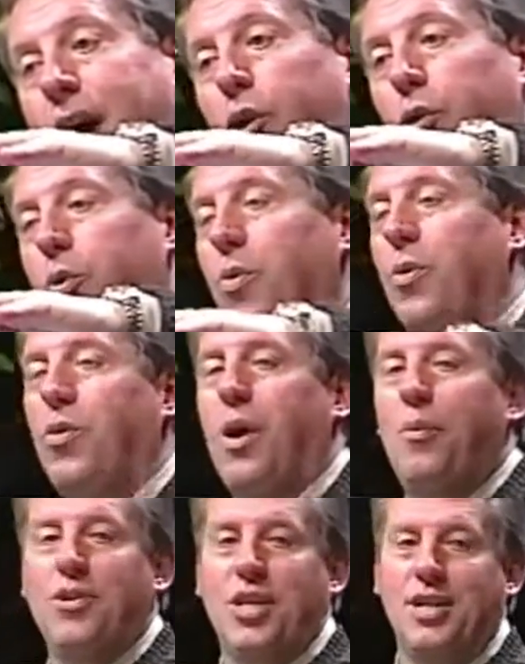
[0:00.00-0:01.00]
Now, I
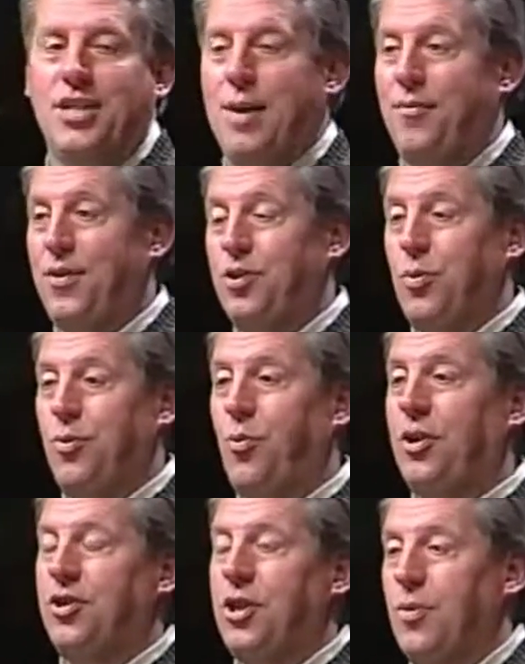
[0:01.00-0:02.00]
wish I had time for this one.
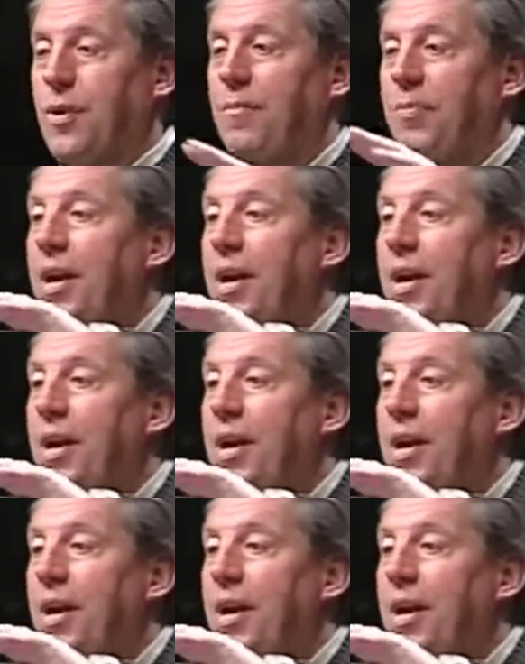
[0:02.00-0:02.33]
Watch this one.